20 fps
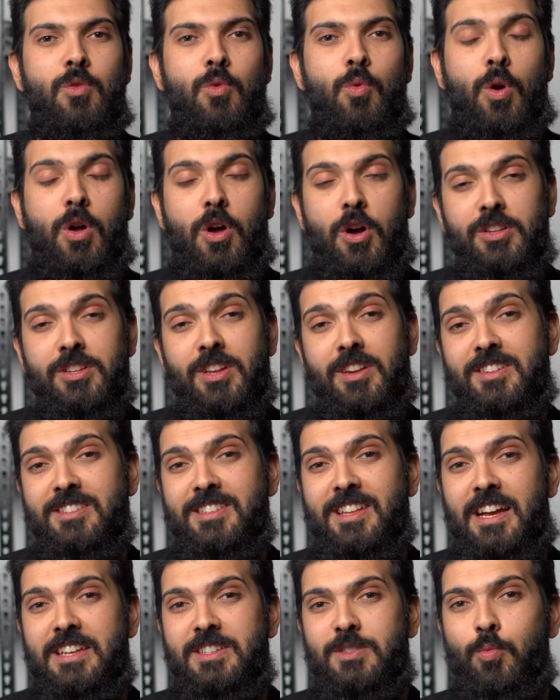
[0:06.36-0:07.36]
We're going to
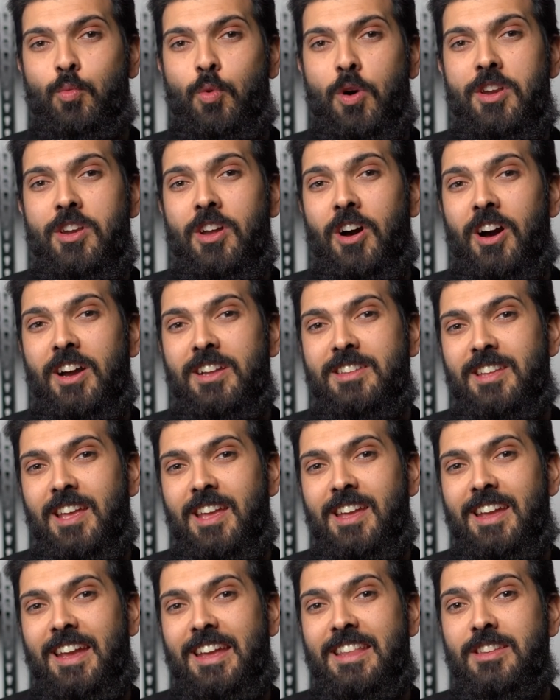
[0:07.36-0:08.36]
discuss what IT
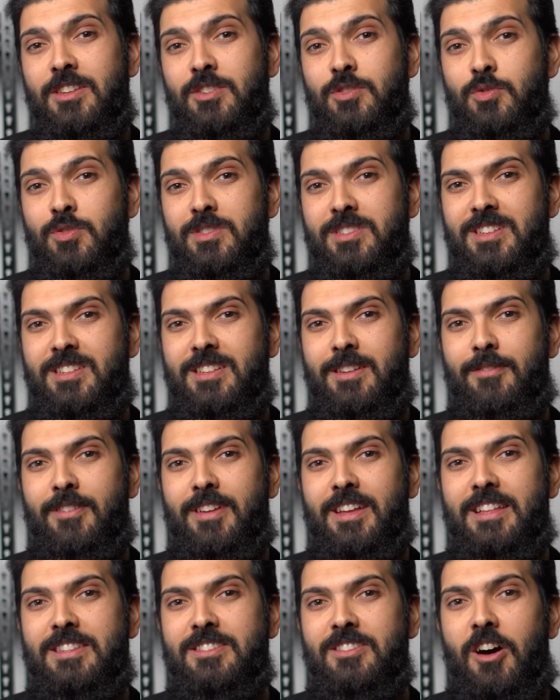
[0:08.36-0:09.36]
industry
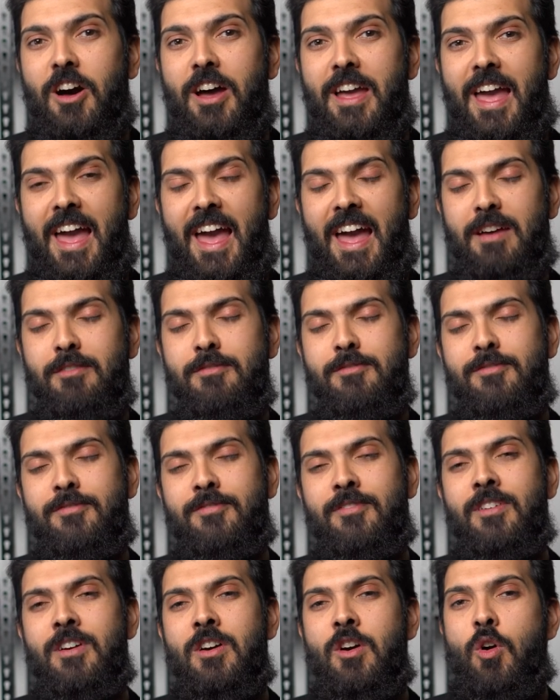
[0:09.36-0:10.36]
certificates I have,
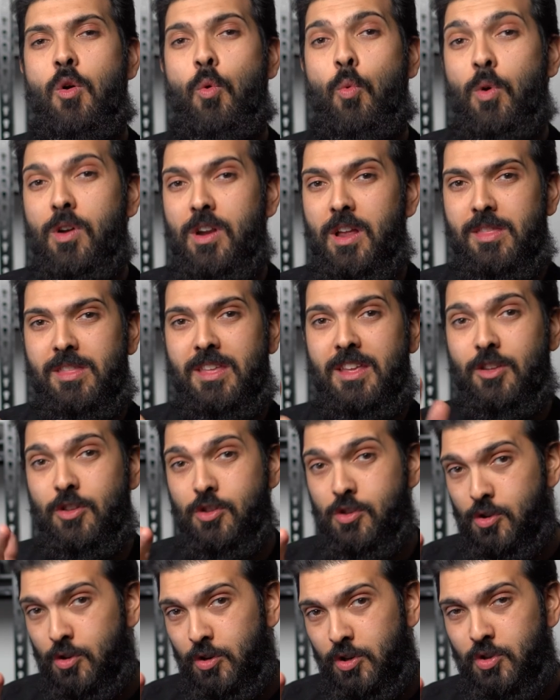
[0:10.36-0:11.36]
what I think
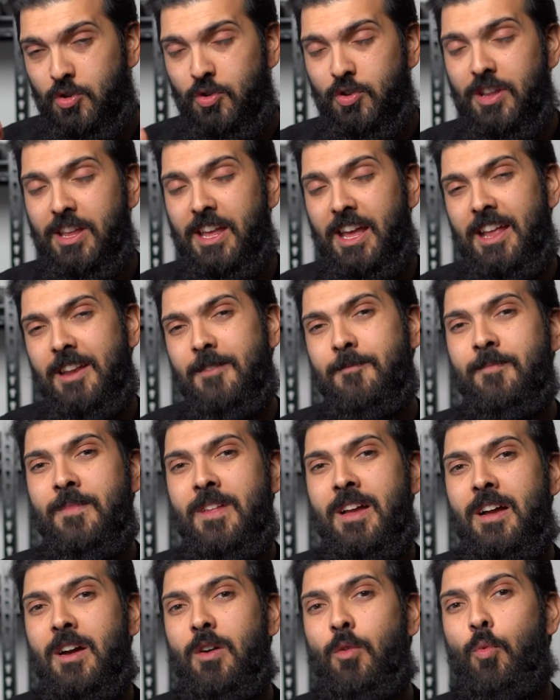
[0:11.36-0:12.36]
you should
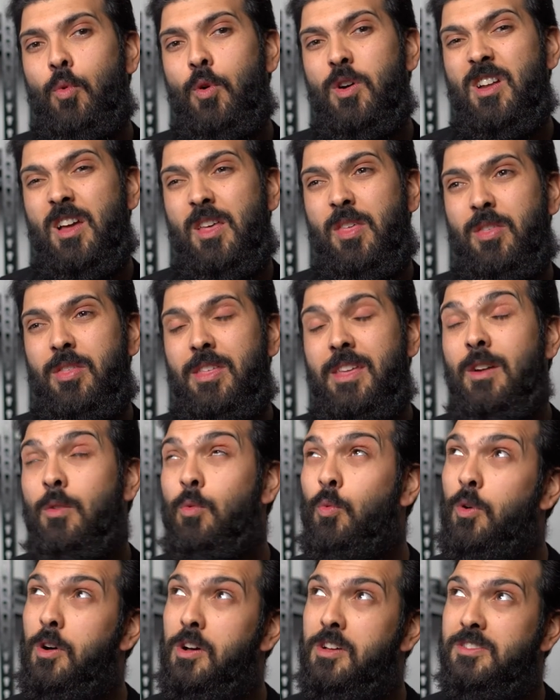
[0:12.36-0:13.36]
get, what I think
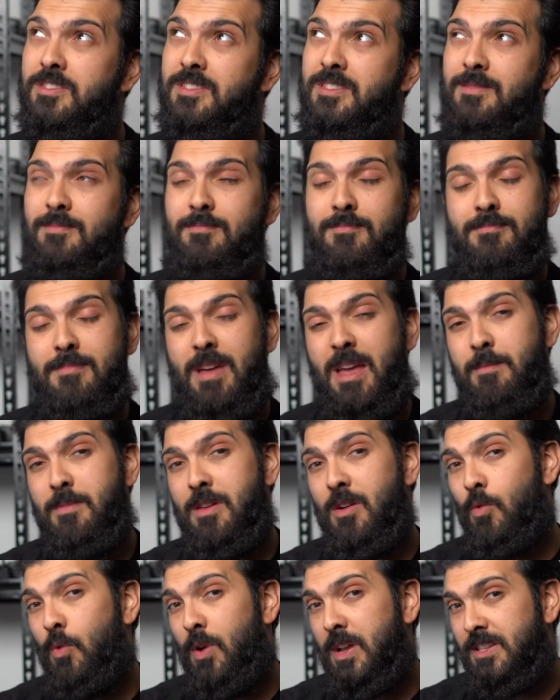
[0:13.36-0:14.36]
was
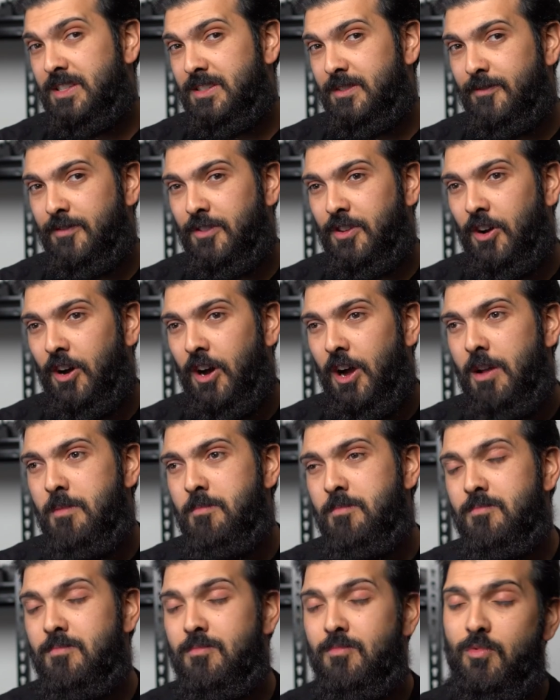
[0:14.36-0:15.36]
maybe a waste of
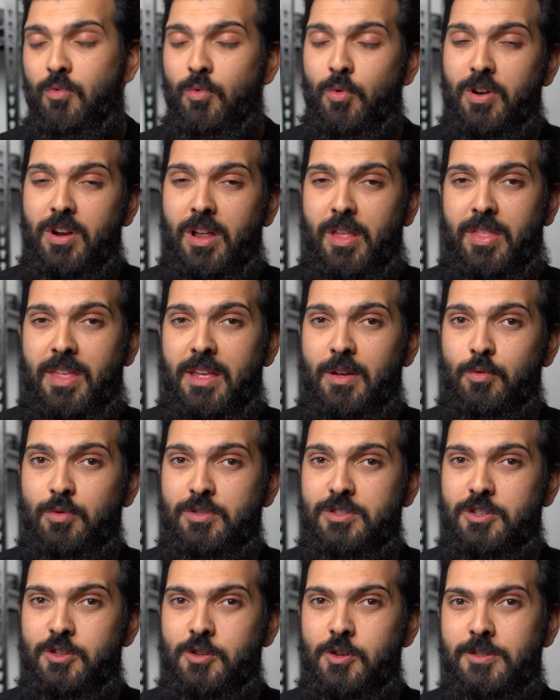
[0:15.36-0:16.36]
time, what I think
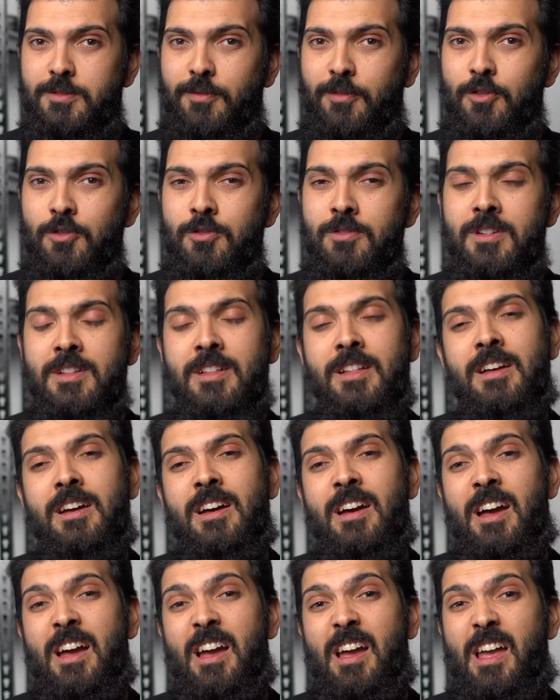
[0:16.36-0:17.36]
was useful,
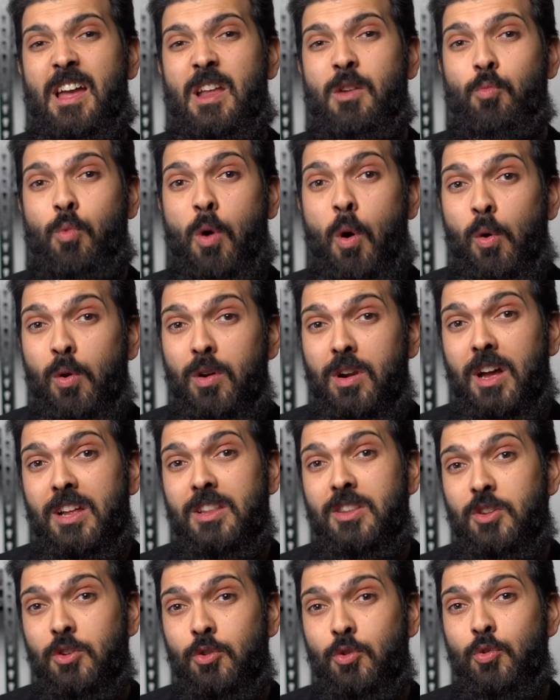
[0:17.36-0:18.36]
and what would I
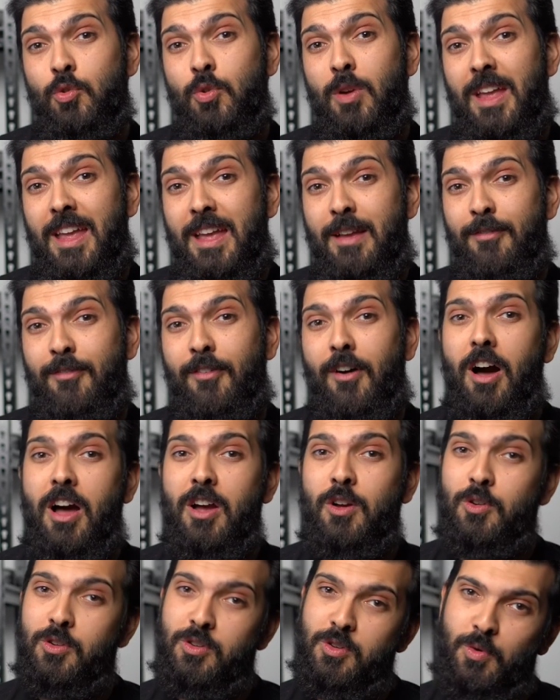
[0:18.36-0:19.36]
do if I
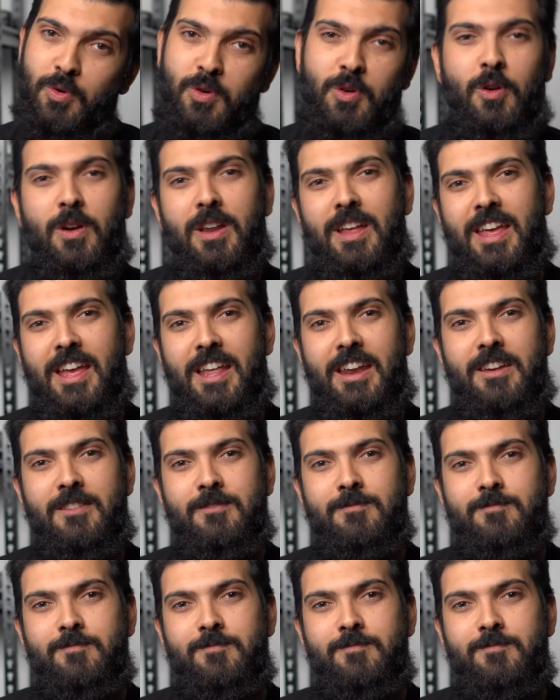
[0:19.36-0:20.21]
could do it all again.